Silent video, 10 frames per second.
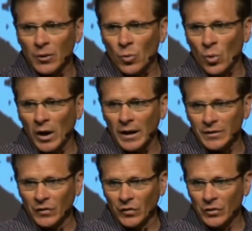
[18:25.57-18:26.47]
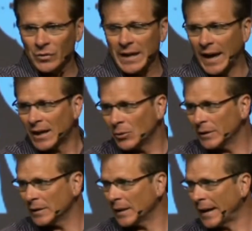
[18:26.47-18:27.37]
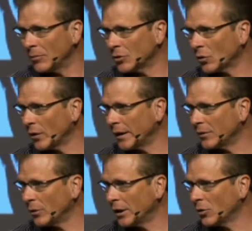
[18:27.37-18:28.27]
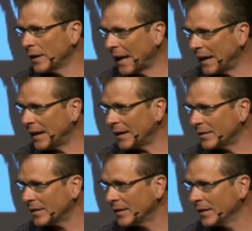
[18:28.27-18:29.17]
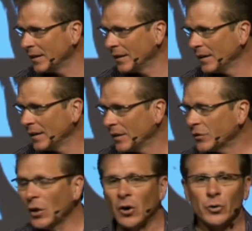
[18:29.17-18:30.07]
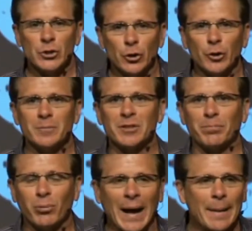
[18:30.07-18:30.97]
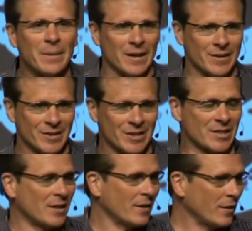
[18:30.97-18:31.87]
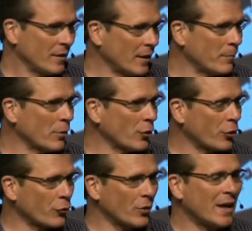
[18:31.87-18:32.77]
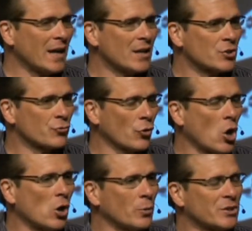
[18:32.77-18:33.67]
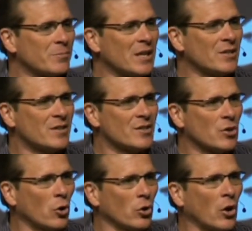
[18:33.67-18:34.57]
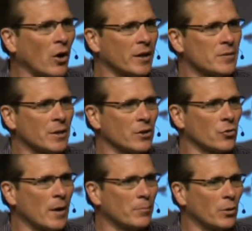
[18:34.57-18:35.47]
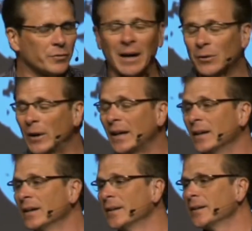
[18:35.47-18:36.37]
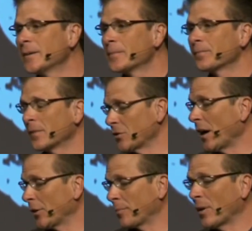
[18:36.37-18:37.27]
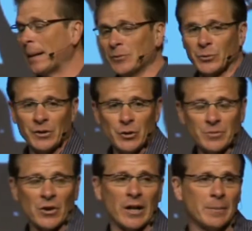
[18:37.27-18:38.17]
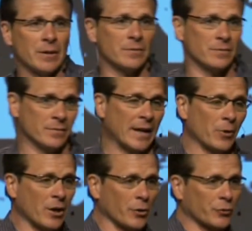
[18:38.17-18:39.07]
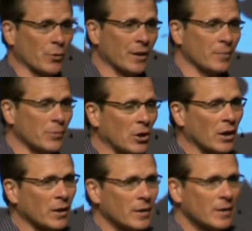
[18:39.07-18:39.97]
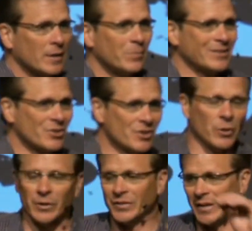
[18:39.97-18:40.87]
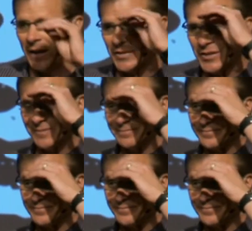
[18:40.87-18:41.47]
once. You can't go in the laboratory and recreate it. So Hume's premise, number 3, is wrong, which means his whole argument crumbles. By the way, there's other problems with Hume's argument that we go through in the book, but just notice this,